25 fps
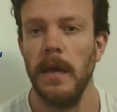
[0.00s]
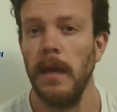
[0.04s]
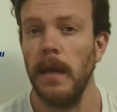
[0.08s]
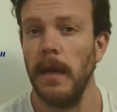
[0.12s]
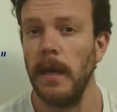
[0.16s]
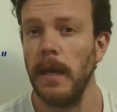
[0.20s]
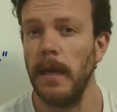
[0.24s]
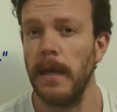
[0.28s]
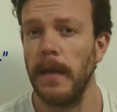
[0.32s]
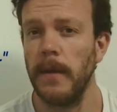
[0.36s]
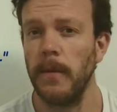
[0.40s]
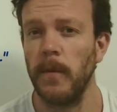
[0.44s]

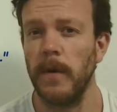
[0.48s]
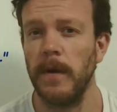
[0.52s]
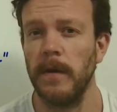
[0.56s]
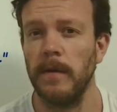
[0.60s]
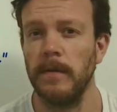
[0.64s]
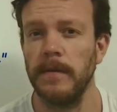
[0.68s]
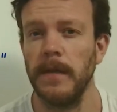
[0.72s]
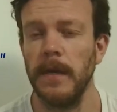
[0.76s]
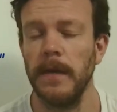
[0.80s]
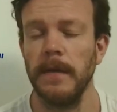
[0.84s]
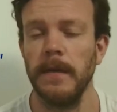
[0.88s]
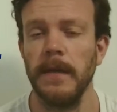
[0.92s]
And well
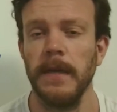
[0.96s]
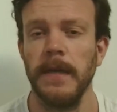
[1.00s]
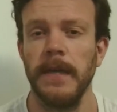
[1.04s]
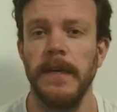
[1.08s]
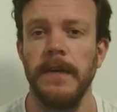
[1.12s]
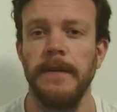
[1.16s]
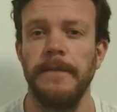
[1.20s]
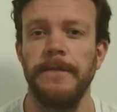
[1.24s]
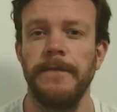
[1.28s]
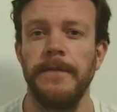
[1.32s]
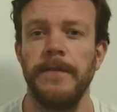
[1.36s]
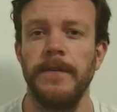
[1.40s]
done
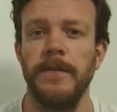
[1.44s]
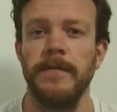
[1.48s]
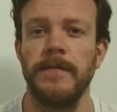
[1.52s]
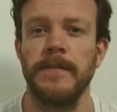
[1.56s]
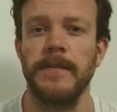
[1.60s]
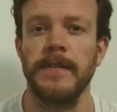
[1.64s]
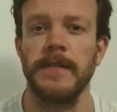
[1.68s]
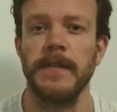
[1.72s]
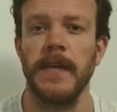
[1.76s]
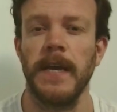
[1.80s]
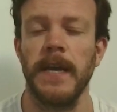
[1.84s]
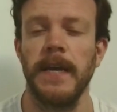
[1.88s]
if you
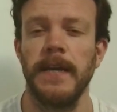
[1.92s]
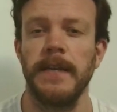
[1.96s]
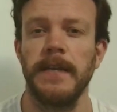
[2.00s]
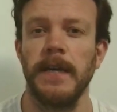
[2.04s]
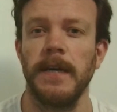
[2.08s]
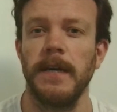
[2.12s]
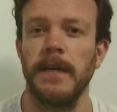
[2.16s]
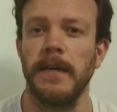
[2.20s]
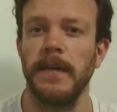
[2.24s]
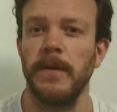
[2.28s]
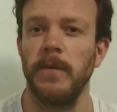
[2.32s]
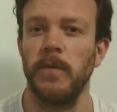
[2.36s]
said
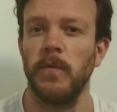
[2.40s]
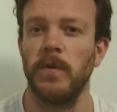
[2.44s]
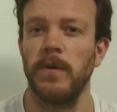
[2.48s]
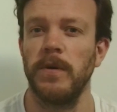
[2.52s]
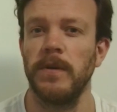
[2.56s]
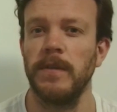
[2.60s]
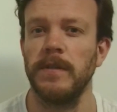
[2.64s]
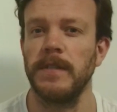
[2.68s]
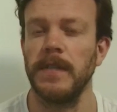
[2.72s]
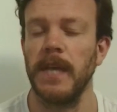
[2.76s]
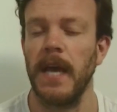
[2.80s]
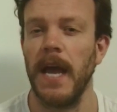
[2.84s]
I
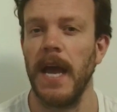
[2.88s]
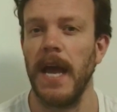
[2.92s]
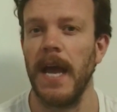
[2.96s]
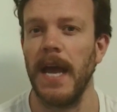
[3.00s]
was